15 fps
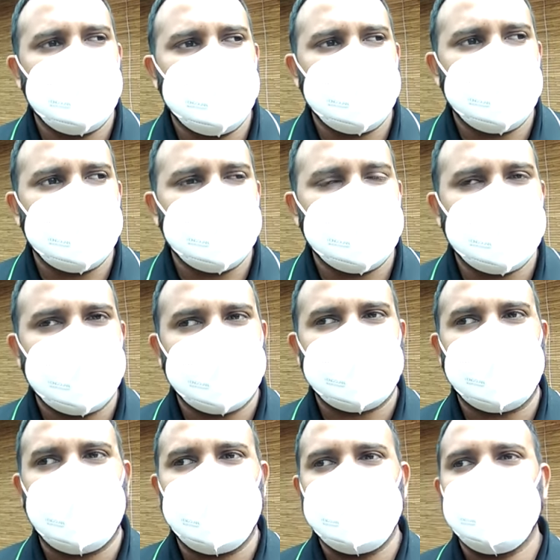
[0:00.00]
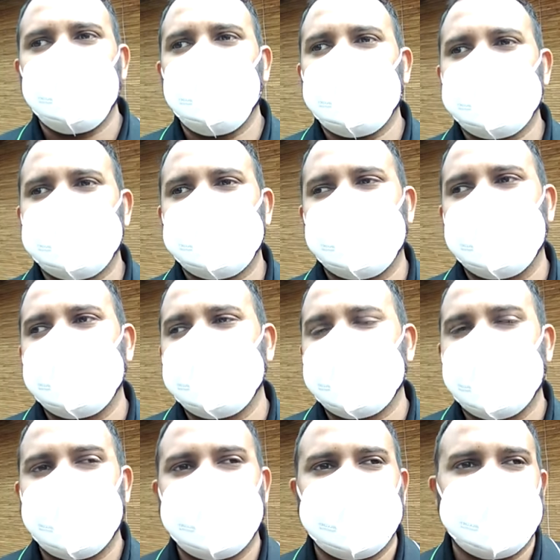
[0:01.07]
It can't give us
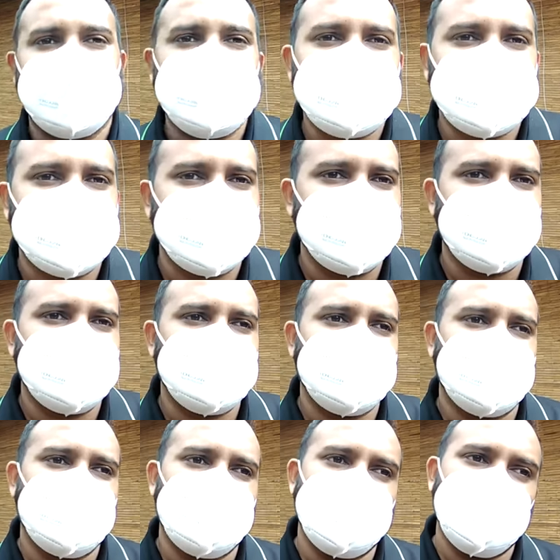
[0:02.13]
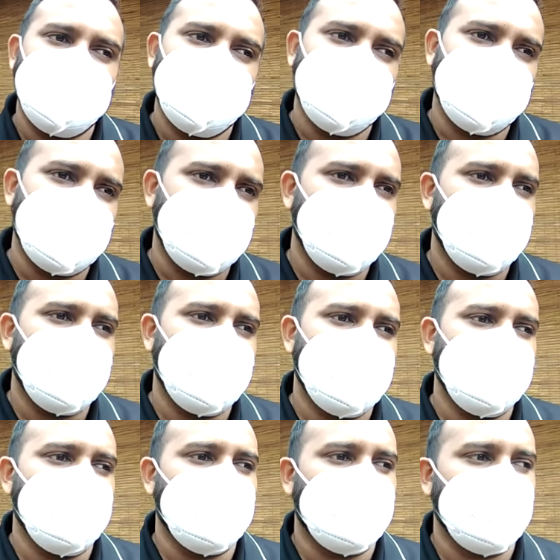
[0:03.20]
exact reason. Yeah,
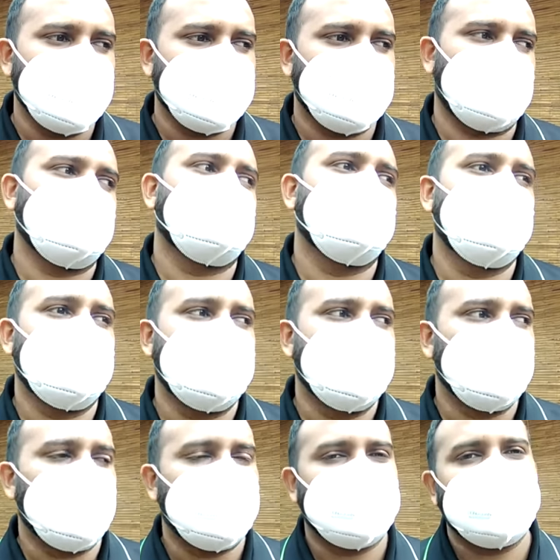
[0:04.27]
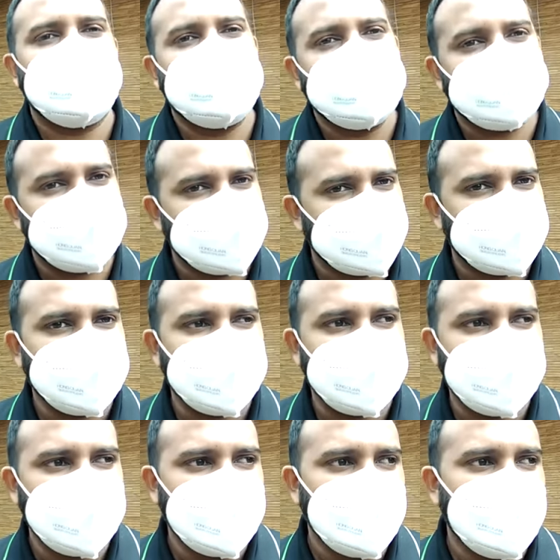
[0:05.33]
maybe because of the not
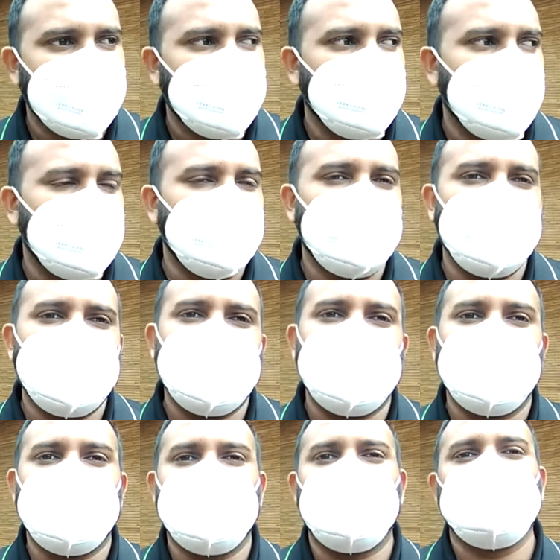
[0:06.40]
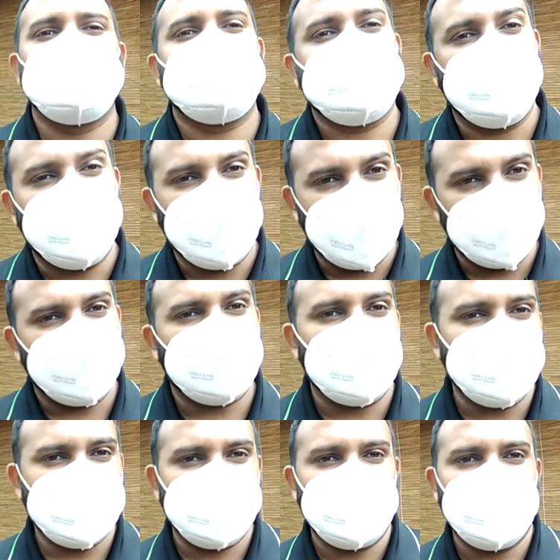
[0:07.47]
interested, maybe no support
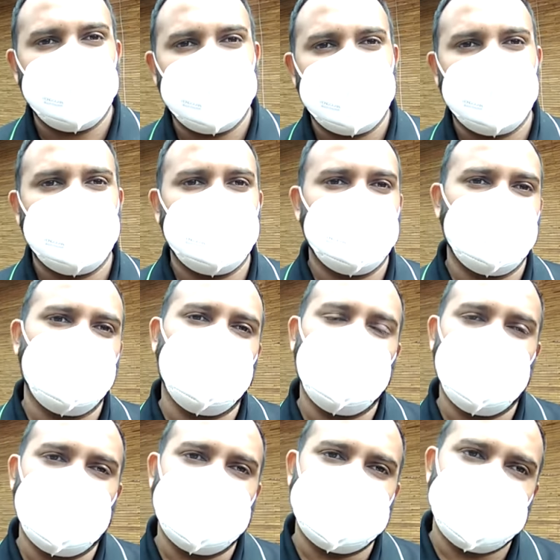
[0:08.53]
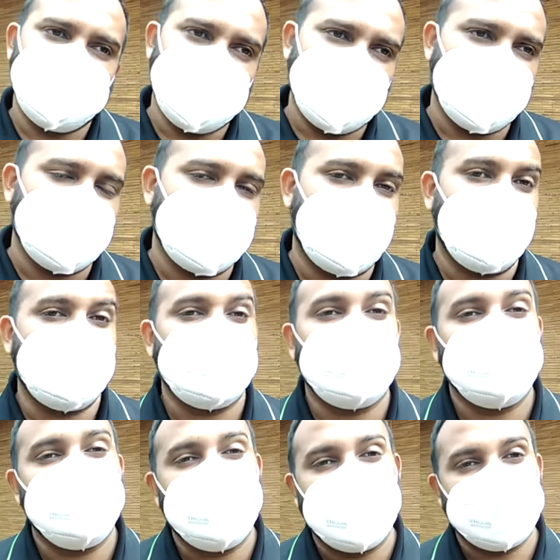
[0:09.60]
from the family, no can't
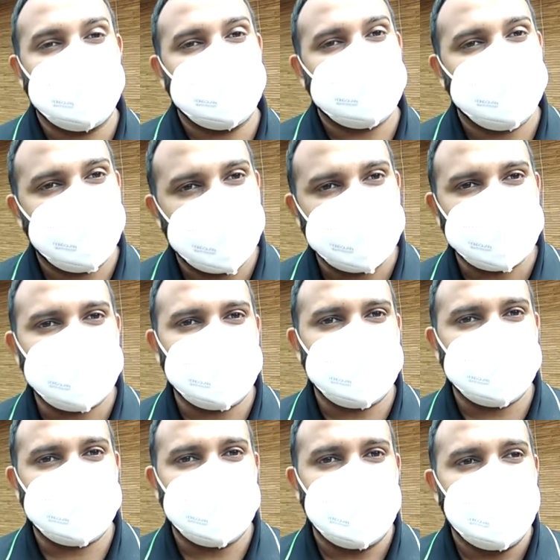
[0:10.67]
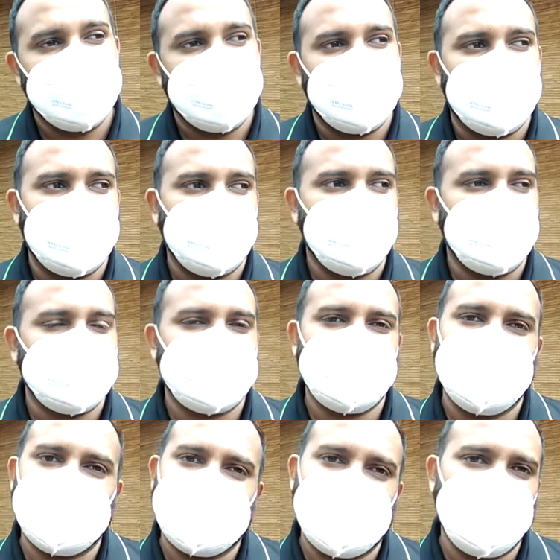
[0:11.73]
bear the expenses. Likewise,
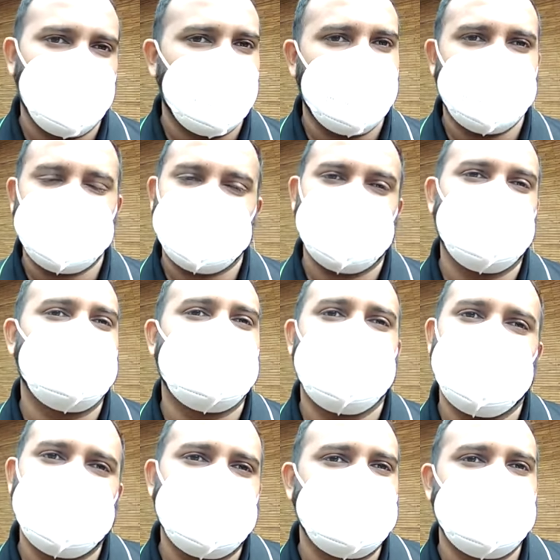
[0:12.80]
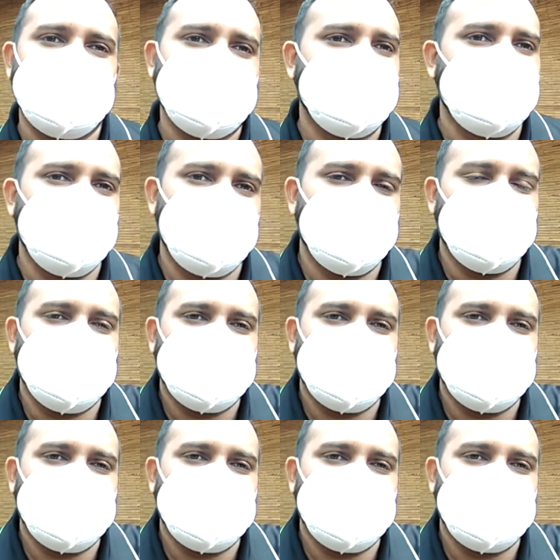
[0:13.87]
there can be several issues.